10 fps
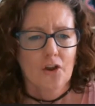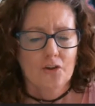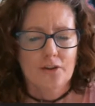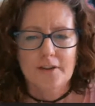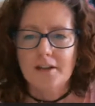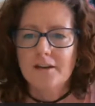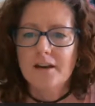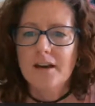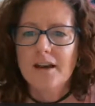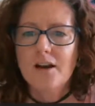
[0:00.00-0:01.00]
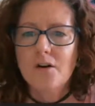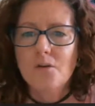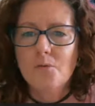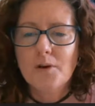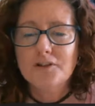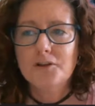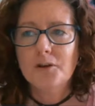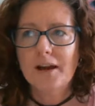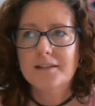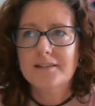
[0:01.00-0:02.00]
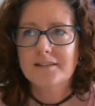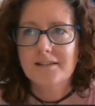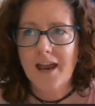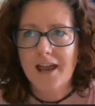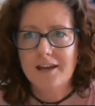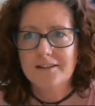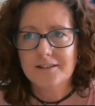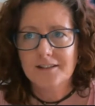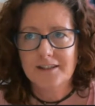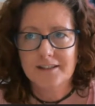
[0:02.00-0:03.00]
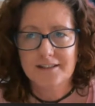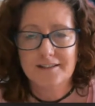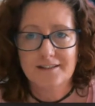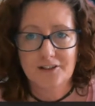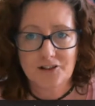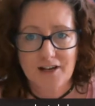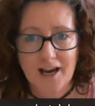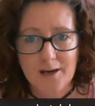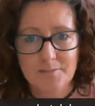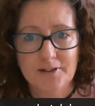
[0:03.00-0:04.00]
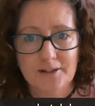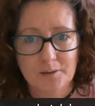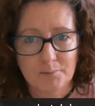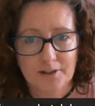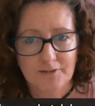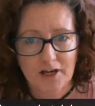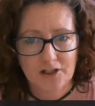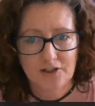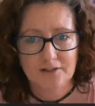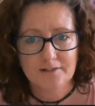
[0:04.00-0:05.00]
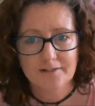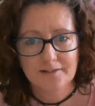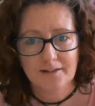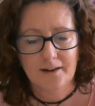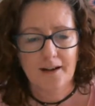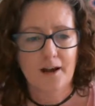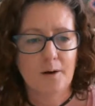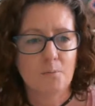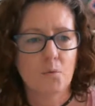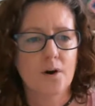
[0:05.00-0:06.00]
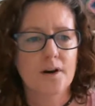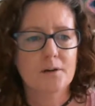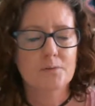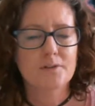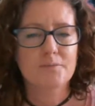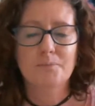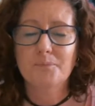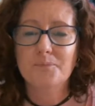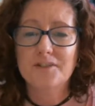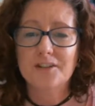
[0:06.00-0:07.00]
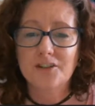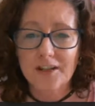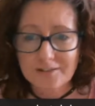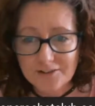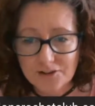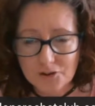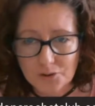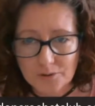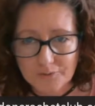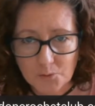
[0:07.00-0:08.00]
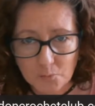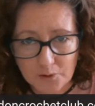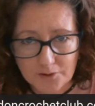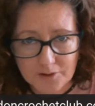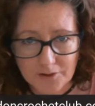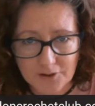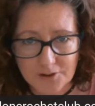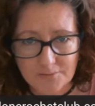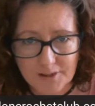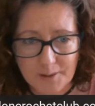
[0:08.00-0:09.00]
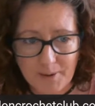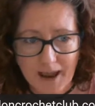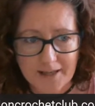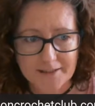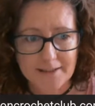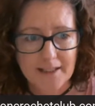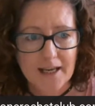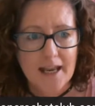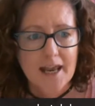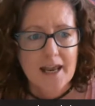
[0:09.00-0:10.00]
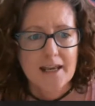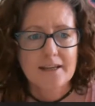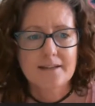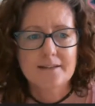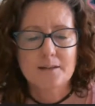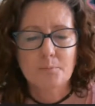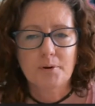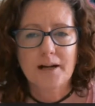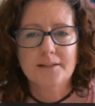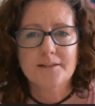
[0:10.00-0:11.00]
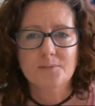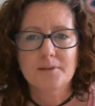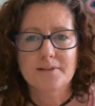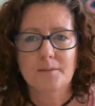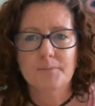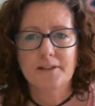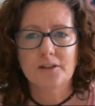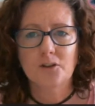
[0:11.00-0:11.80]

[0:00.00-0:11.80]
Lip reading: So then once you understand the stitch names and the abbreviations, what I would suggest you do if you want to learn to read a pattern is practice with something that